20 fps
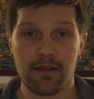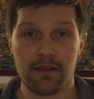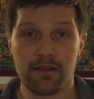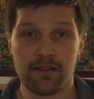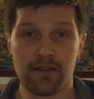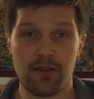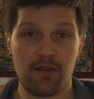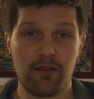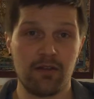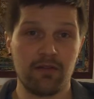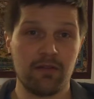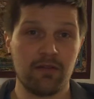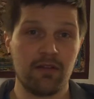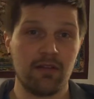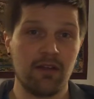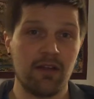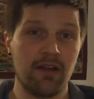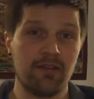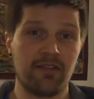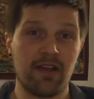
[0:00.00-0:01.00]
So
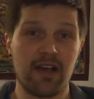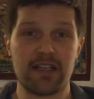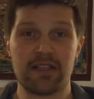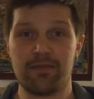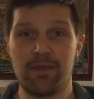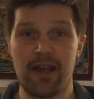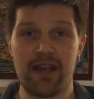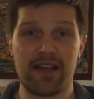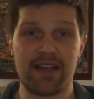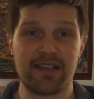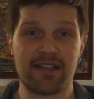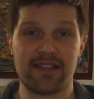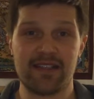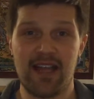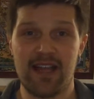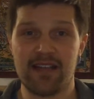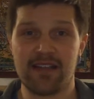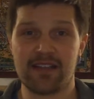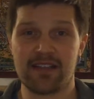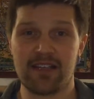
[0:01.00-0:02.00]
if that's making
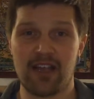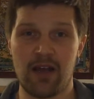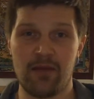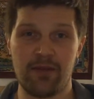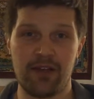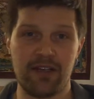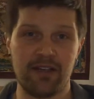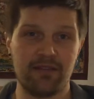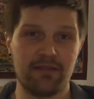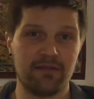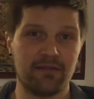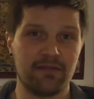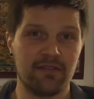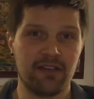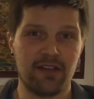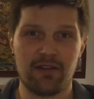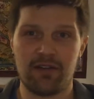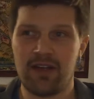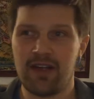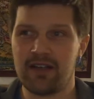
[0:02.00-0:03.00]
sense, I mean,
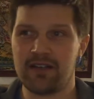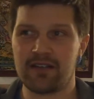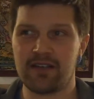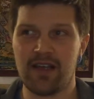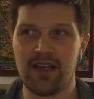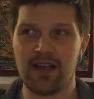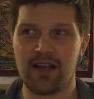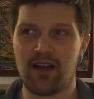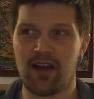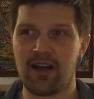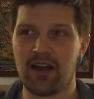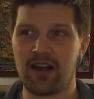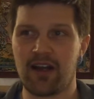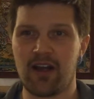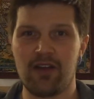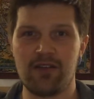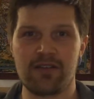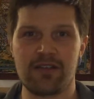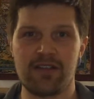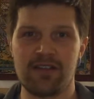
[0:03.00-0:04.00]
it kind of
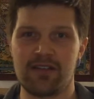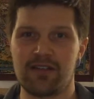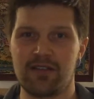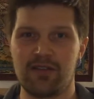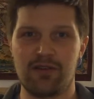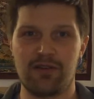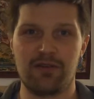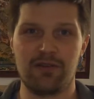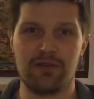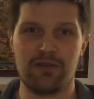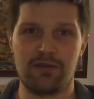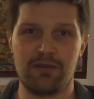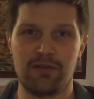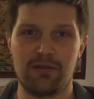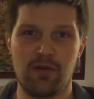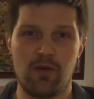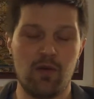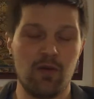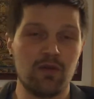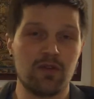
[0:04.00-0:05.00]
goes
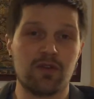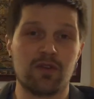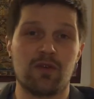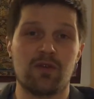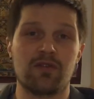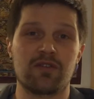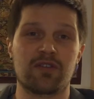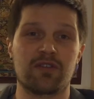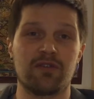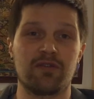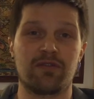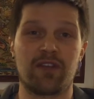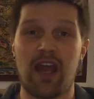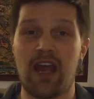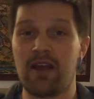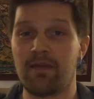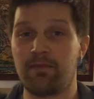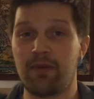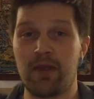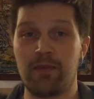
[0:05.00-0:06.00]
into all sorts of
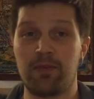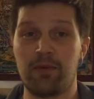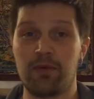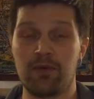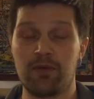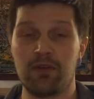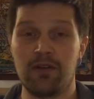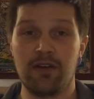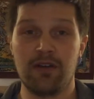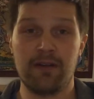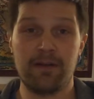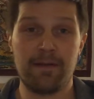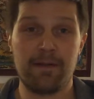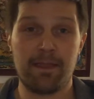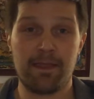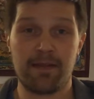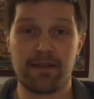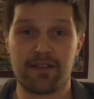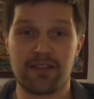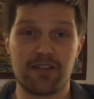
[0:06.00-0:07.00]
getting people
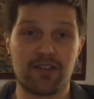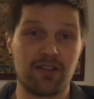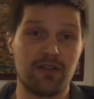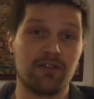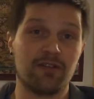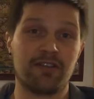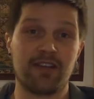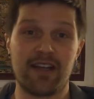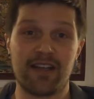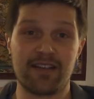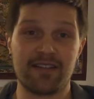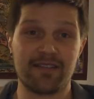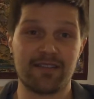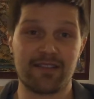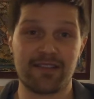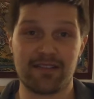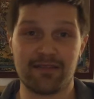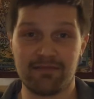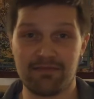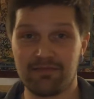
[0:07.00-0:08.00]
to do
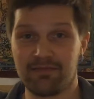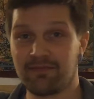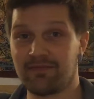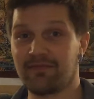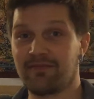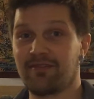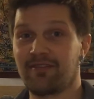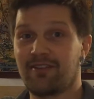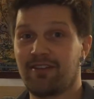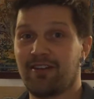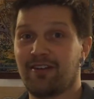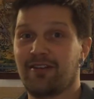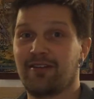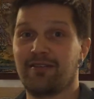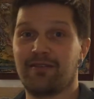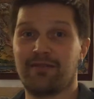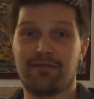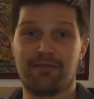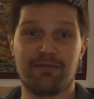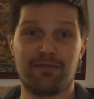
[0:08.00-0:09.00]
things
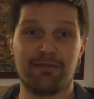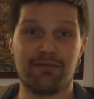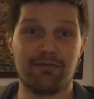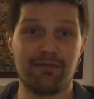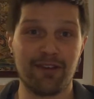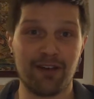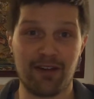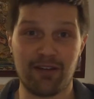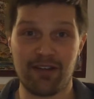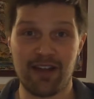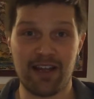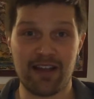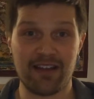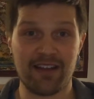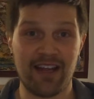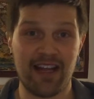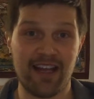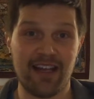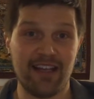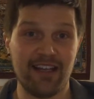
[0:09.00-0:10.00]
that
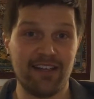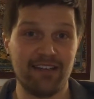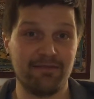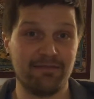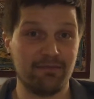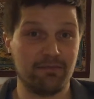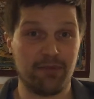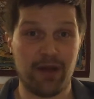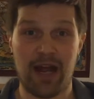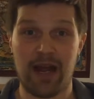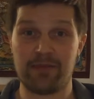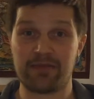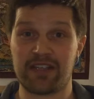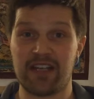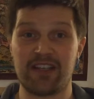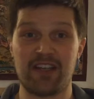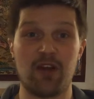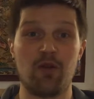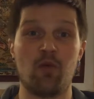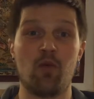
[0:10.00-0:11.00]
they perhaps
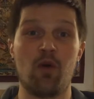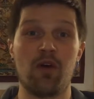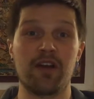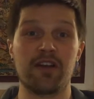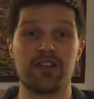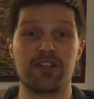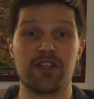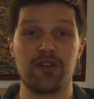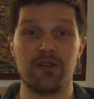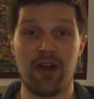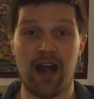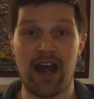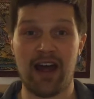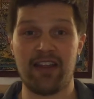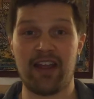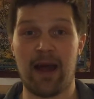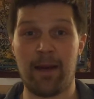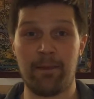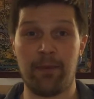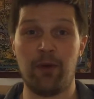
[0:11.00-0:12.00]
they don't want to do
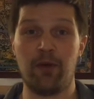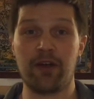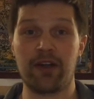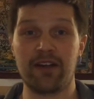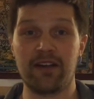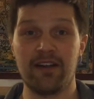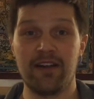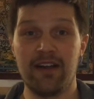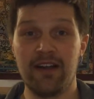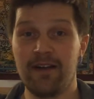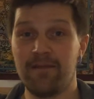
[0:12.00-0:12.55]
at that point.